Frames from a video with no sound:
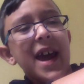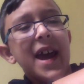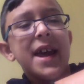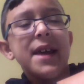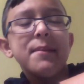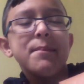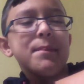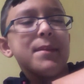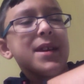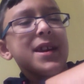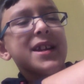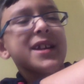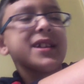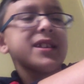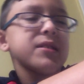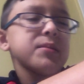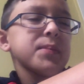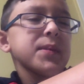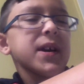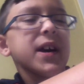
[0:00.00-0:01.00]
8
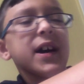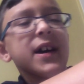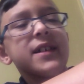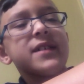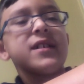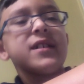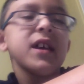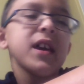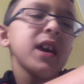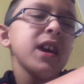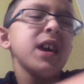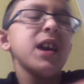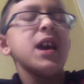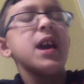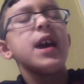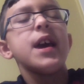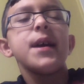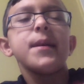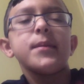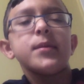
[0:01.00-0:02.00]
minutes, because
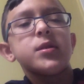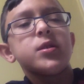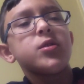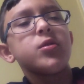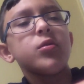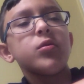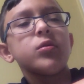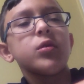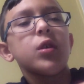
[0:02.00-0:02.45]
if it's too